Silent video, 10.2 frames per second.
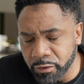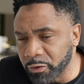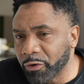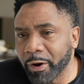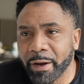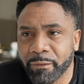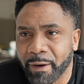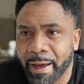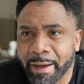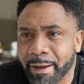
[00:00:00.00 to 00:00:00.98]
Ukraine
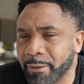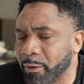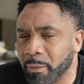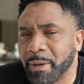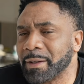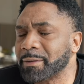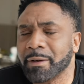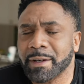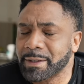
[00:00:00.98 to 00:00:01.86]
flag and nobody's not going